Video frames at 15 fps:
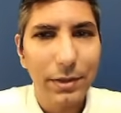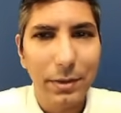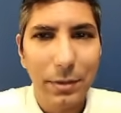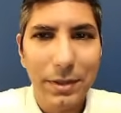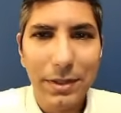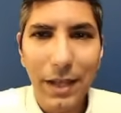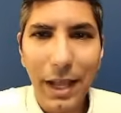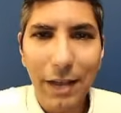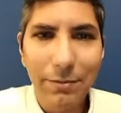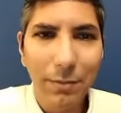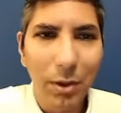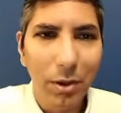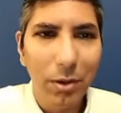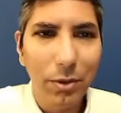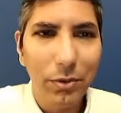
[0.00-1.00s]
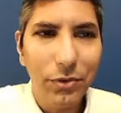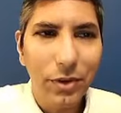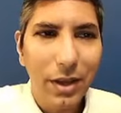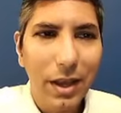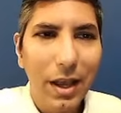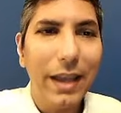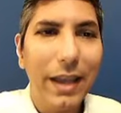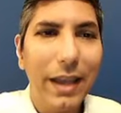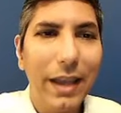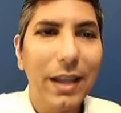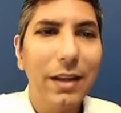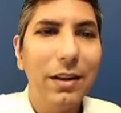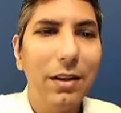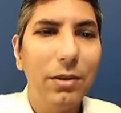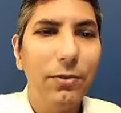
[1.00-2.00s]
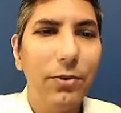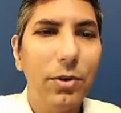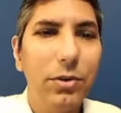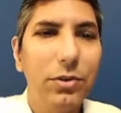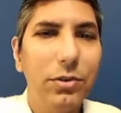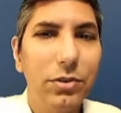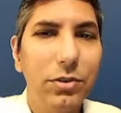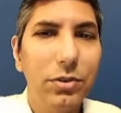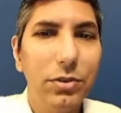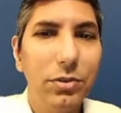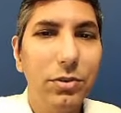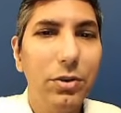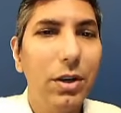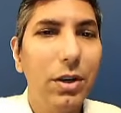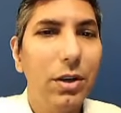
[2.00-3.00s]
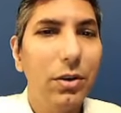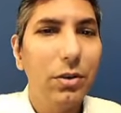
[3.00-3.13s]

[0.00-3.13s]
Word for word: So once I have moles, I can convert to